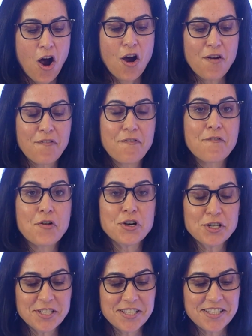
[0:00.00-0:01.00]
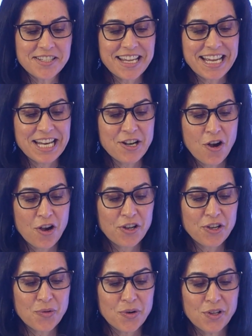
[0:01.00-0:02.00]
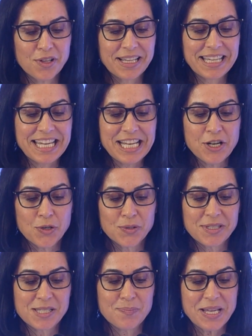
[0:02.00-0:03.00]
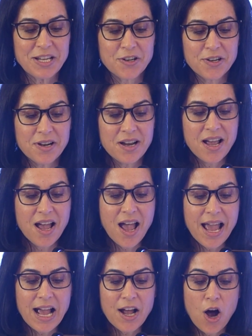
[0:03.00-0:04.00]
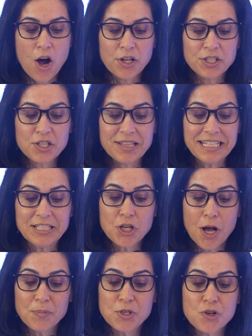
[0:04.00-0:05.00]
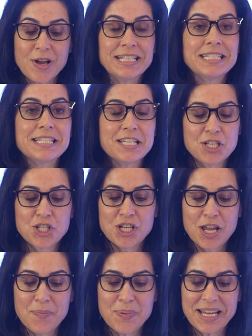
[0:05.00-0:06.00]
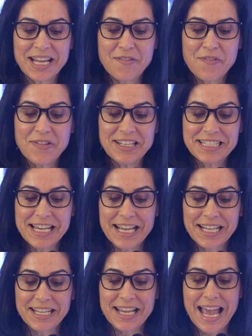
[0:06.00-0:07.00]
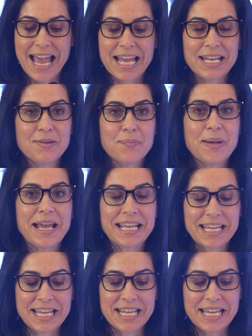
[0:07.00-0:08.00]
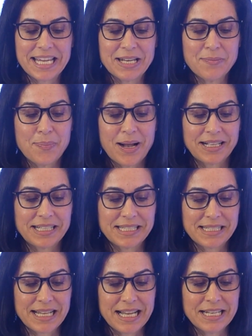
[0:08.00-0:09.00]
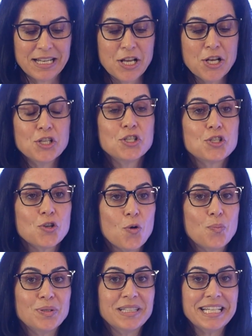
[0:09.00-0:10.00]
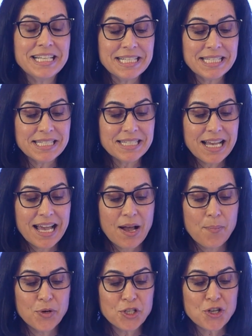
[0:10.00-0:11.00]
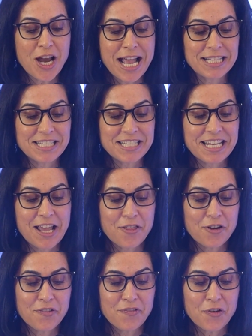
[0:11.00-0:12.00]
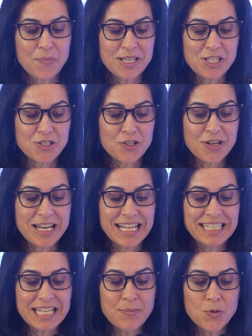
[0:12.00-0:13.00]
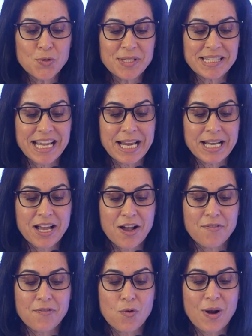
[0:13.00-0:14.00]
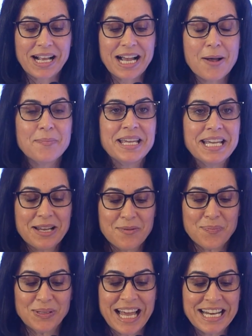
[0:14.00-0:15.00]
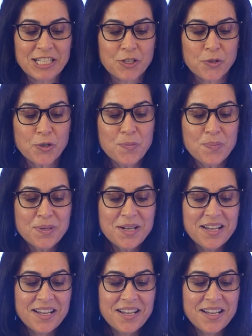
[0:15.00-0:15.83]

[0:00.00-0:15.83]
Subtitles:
Our first inaugural keynote speaker on the top trends shaping fintech and banking in Pakistan. So please put your hands together for Mr. Nadeem Hussain of Raqami and Planet Group.